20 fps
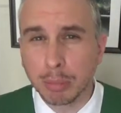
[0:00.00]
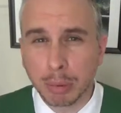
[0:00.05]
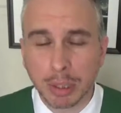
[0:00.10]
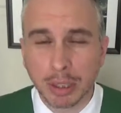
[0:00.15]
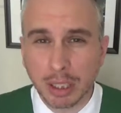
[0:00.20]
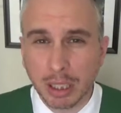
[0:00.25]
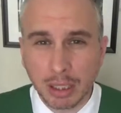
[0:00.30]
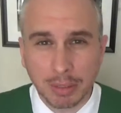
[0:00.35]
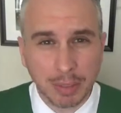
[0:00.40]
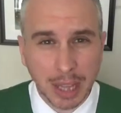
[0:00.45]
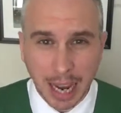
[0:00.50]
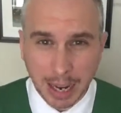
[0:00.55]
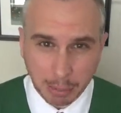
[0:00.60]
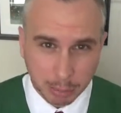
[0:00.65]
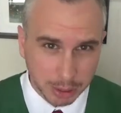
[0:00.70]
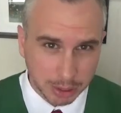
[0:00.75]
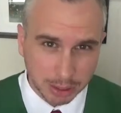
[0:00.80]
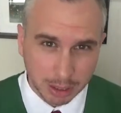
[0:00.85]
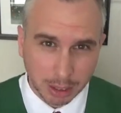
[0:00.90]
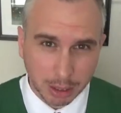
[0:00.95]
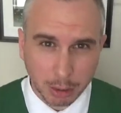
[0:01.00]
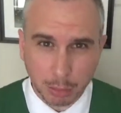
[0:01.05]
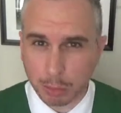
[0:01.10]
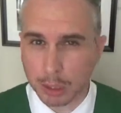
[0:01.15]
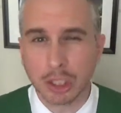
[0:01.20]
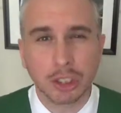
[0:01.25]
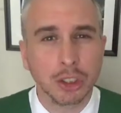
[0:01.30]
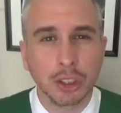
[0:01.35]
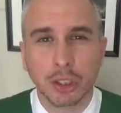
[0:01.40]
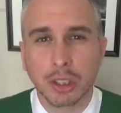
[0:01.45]
believe that was the
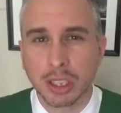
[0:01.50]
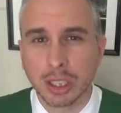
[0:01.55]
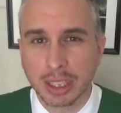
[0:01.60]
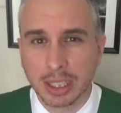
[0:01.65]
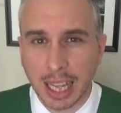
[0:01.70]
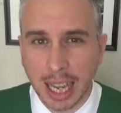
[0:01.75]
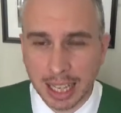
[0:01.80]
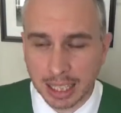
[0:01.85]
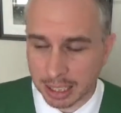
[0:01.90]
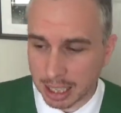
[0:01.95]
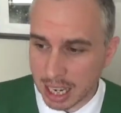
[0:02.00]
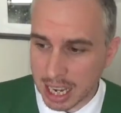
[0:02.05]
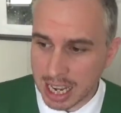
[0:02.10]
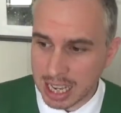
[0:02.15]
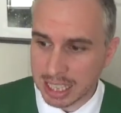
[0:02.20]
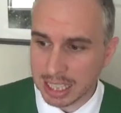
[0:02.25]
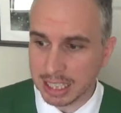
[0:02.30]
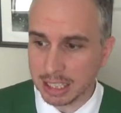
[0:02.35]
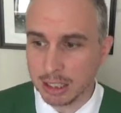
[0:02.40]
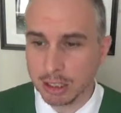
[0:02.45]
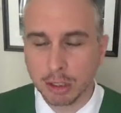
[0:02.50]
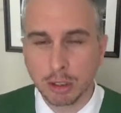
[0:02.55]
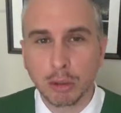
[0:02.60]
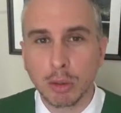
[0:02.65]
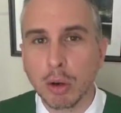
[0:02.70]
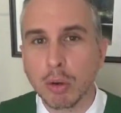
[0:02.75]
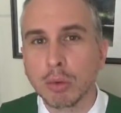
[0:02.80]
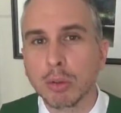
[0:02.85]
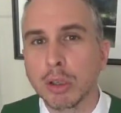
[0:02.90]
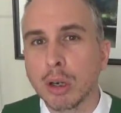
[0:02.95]
original intent. You
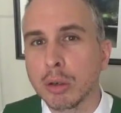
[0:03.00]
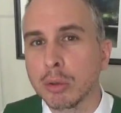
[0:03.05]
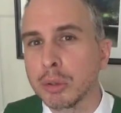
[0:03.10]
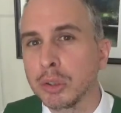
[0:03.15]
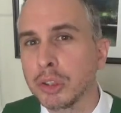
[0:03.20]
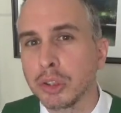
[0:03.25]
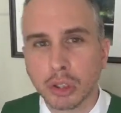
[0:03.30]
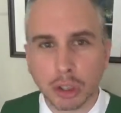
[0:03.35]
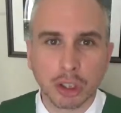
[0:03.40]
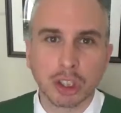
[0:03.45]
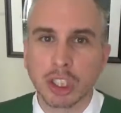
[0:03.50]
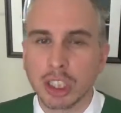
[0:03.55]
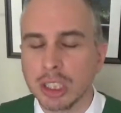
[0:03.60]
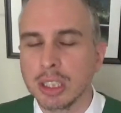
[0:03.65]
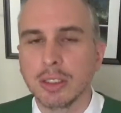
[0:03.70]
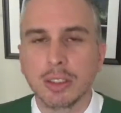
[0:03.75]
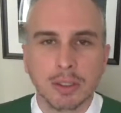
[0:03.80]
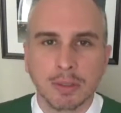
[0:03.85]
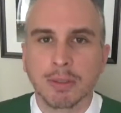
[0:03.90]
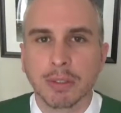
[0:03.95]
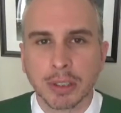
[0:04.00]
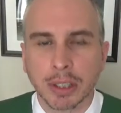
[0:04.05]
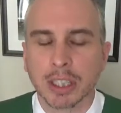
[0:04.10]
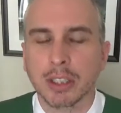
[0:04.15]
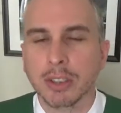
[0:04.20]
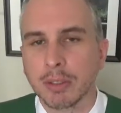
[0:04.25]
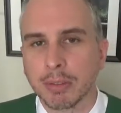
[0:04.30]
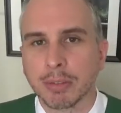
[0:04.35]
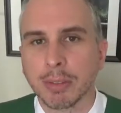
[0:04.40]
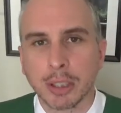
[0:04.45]
don't go searching for
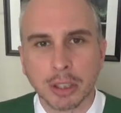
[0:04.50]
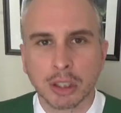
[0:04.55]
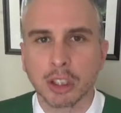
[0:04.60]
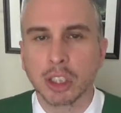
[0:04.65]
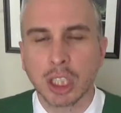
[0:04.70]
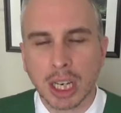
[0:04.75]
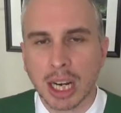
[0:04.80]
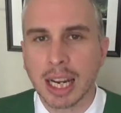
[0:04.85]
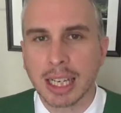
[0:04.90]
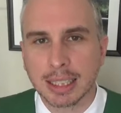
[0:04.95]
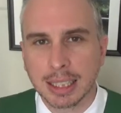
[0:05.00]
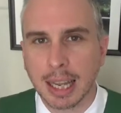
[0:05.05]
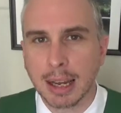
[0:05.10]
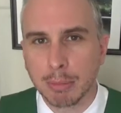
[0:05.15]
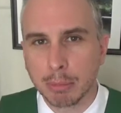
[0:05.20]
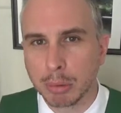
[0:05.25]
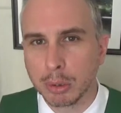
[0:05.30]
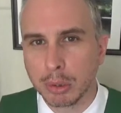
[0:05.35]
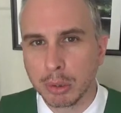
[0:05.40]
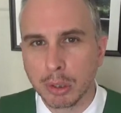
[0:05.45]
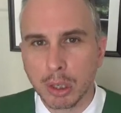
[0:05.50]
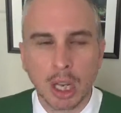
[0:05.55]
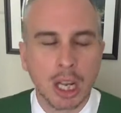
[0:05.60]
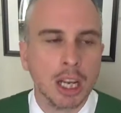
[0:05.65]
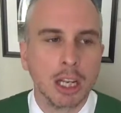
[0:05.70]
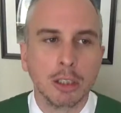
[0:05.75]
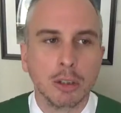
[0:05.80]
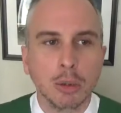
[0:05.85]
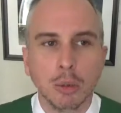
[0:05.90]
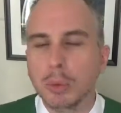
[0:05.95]
the first Jedi Temple
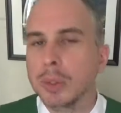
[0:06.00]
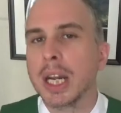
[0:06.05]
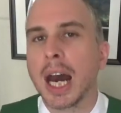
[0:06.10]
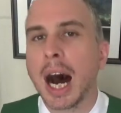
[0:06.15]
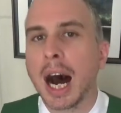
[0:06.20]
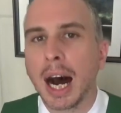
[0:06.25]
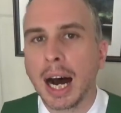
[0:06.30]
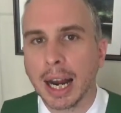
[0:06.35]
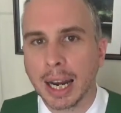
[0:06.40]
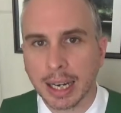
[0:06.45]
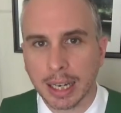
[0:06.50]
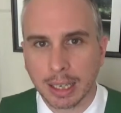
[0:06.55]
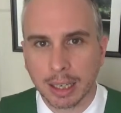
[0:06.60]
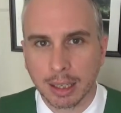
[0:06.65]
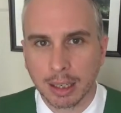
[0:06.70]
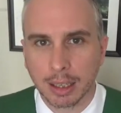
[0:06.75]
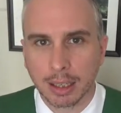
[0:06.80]
to die.